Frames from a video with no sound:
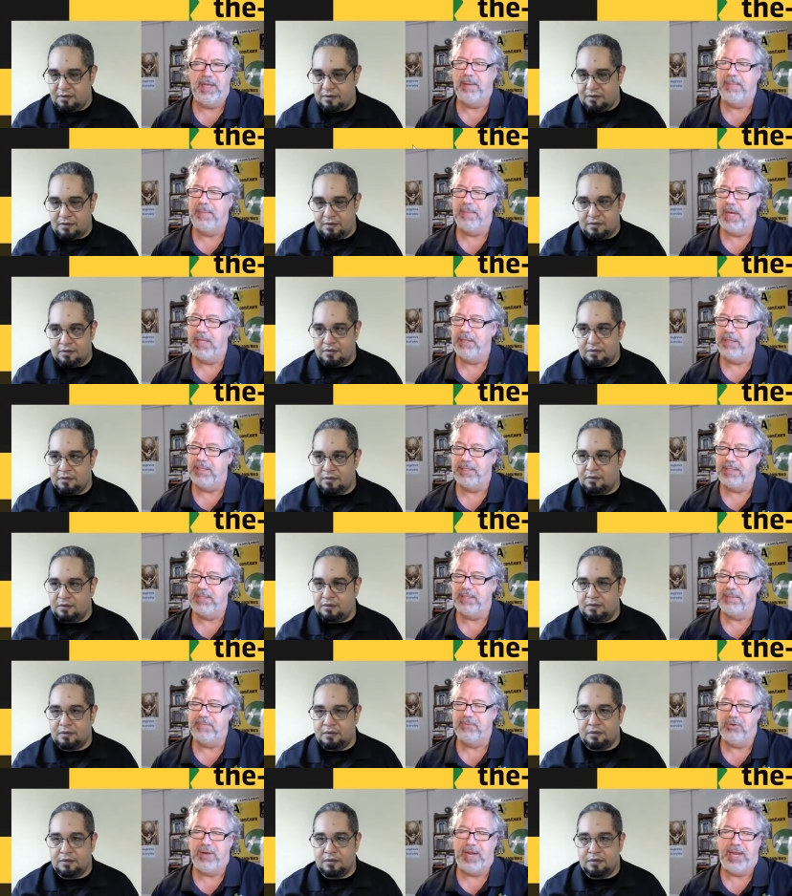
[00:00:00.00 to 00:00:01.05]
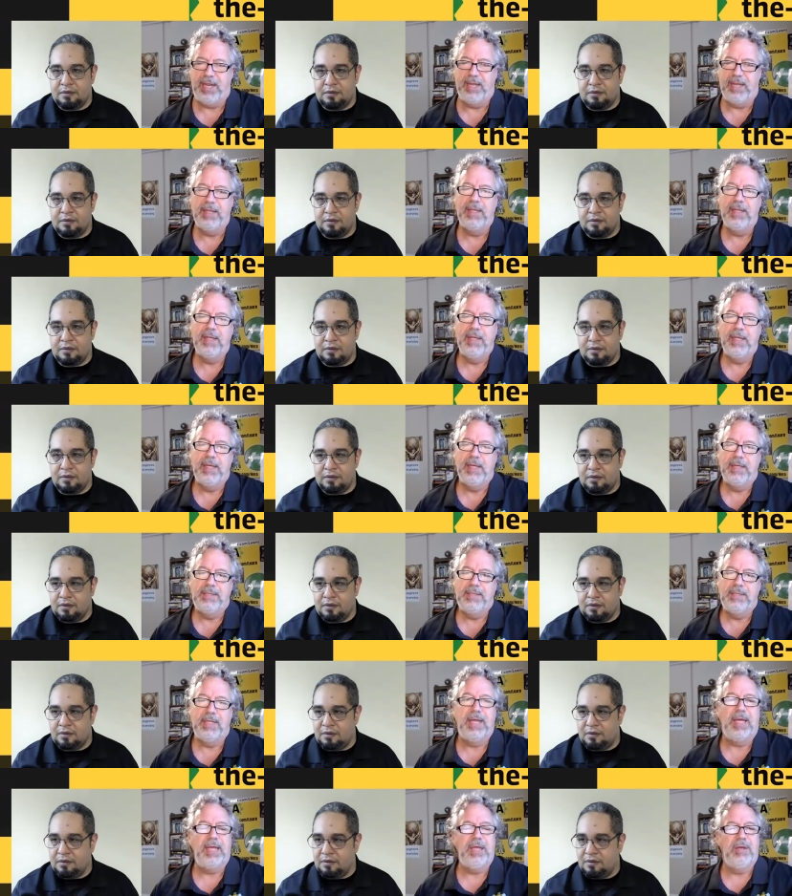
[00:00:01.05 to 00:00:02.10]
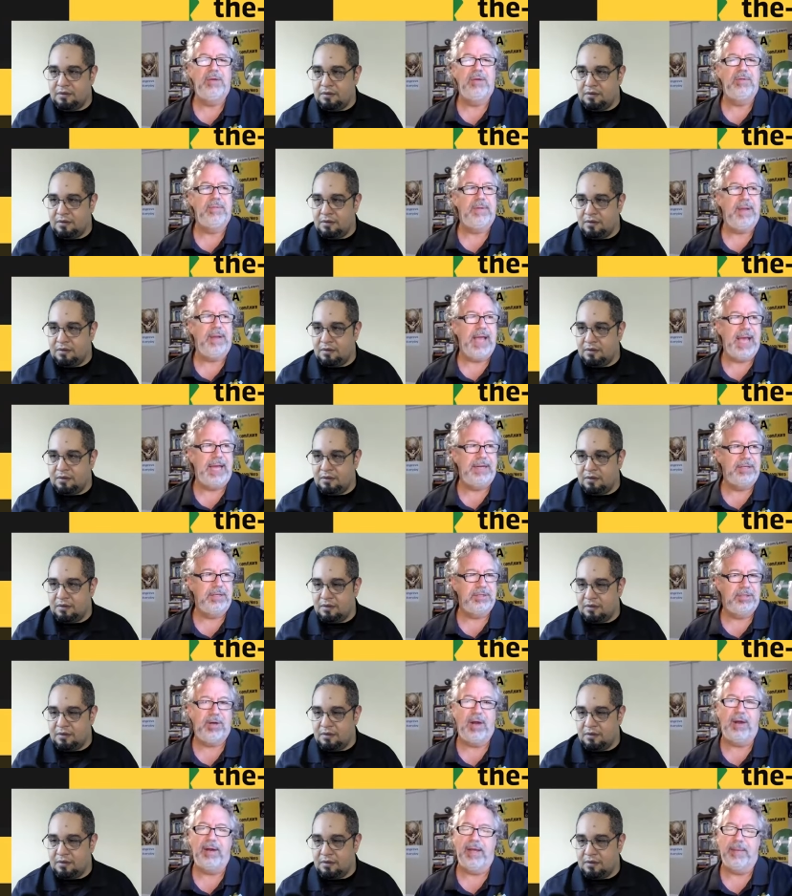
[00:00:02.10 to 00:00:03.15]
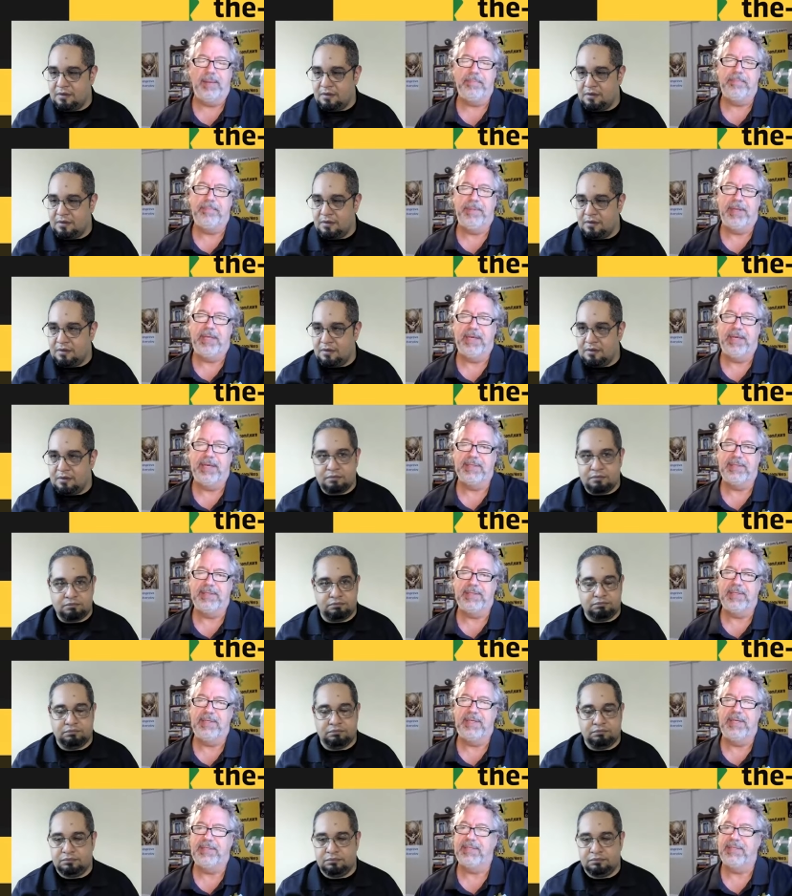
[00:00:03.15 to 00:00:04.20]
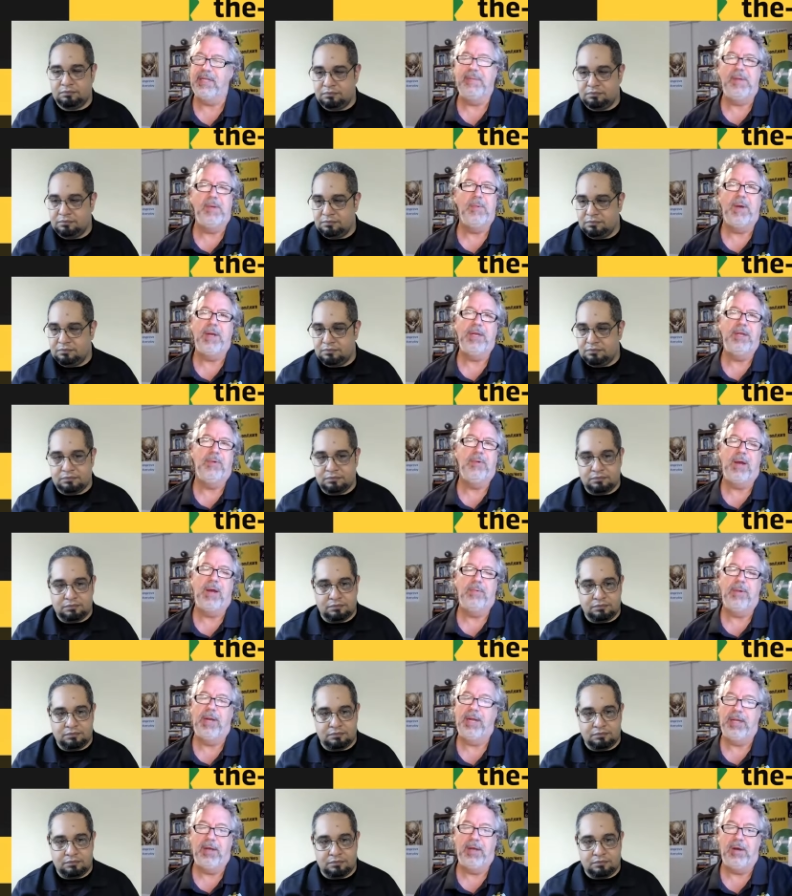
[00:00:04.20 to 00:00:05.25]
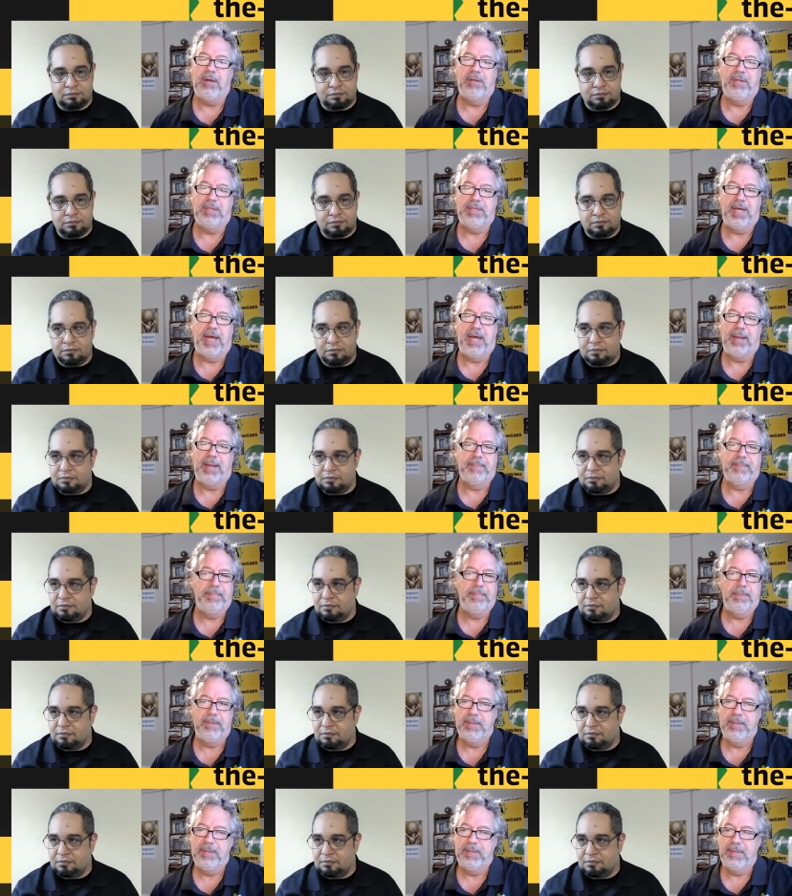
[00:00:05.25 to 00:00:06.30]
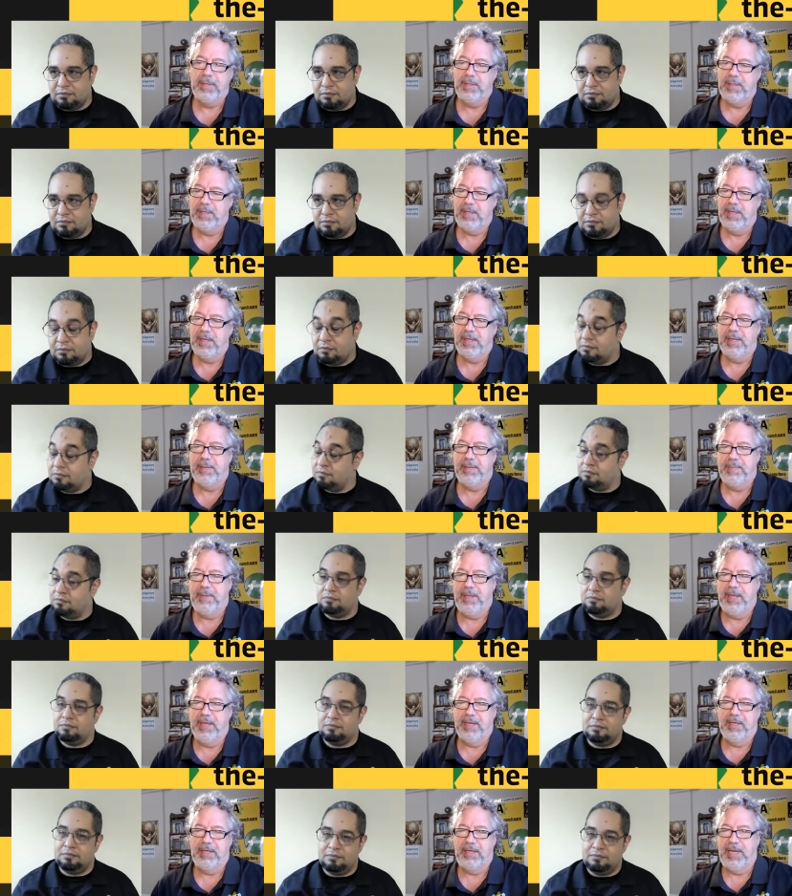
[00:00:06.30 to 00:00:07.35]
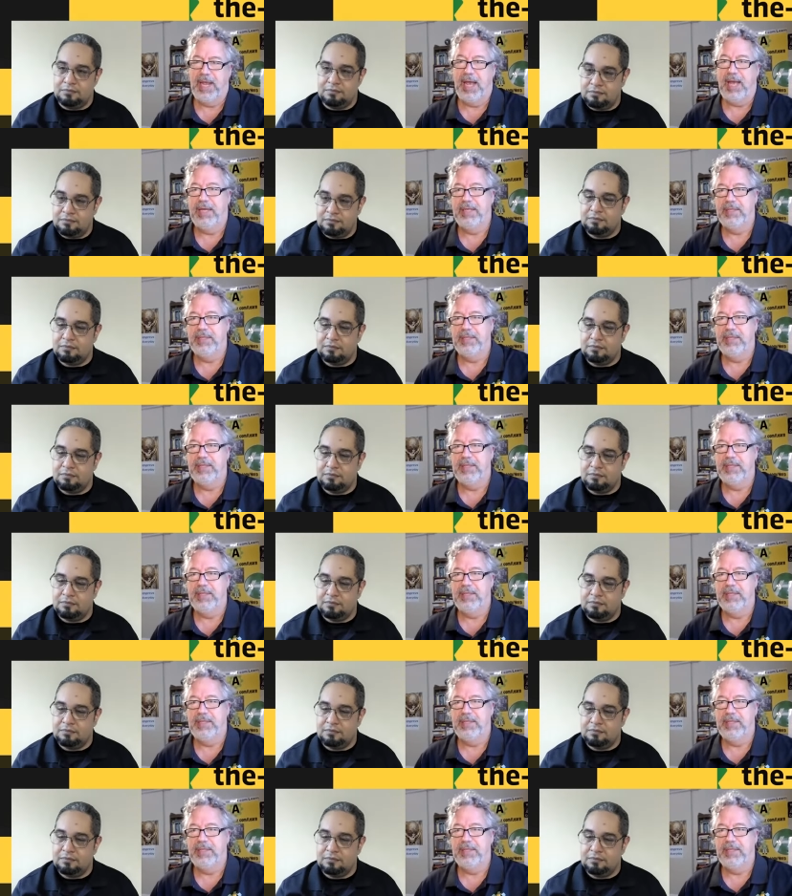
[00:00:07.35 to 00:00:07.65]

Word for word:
Speaker 1: on the system tray, to let you add to startup, because it's going to be one you want running all the time. And yeah,